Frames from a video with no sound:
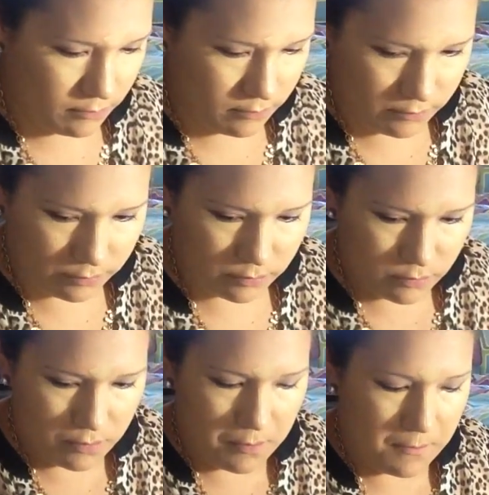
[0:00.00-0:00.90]
And with
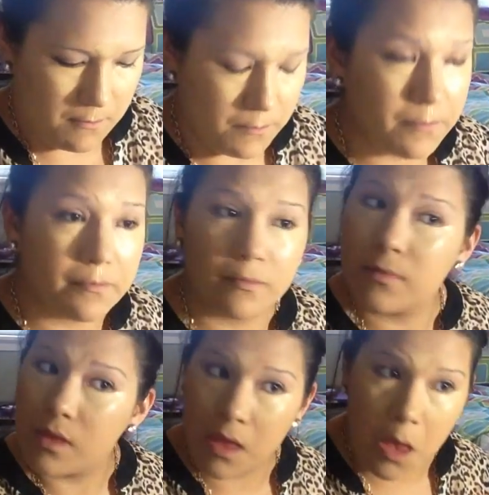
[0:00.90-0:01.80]
a Real
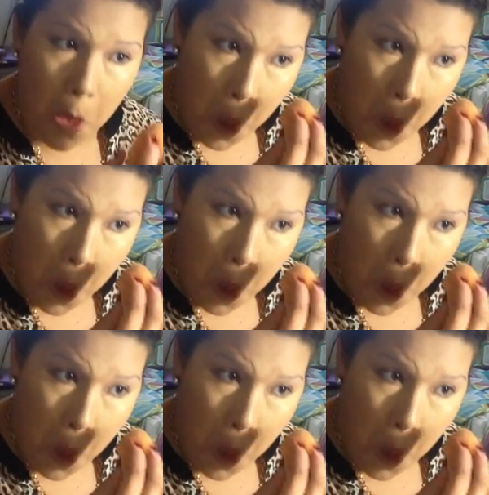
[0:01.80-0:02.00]
Technique